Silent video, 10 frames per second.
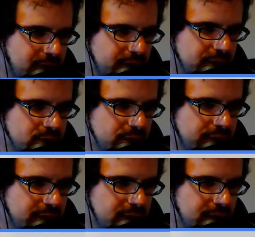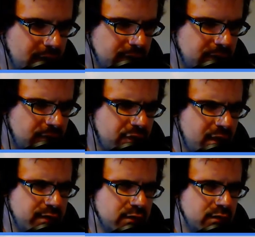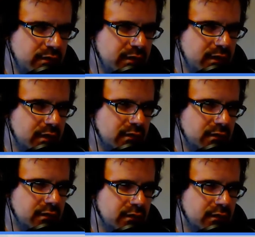the Unity. I tried Unity and,